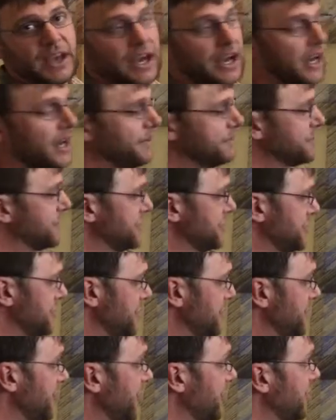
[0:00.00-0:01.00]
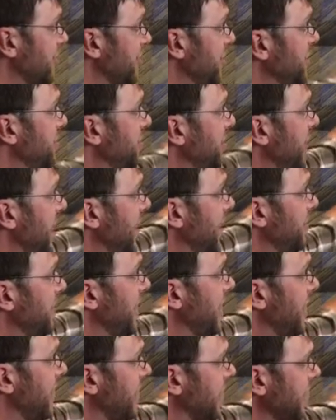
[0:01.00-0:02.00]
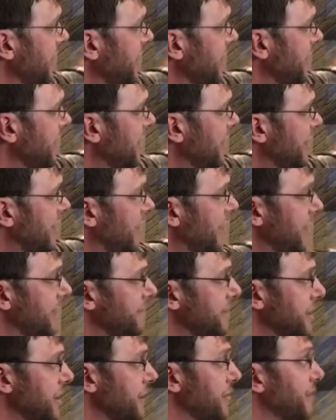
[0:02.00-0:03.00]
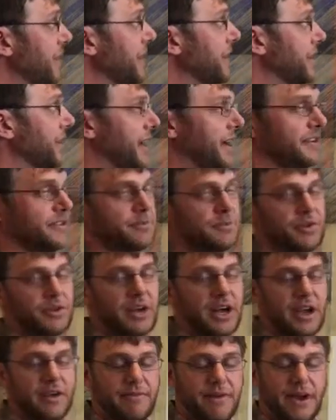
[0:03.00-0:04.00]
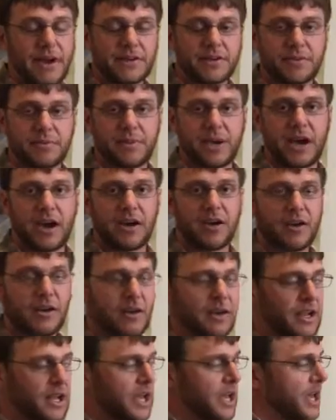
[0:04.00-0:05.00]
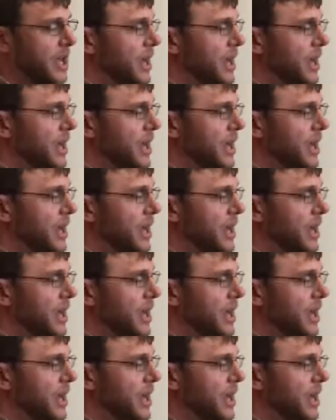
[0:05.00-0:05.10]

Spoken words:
So this is the Burberry plaid patterning, a very recognizable high fashion pattern.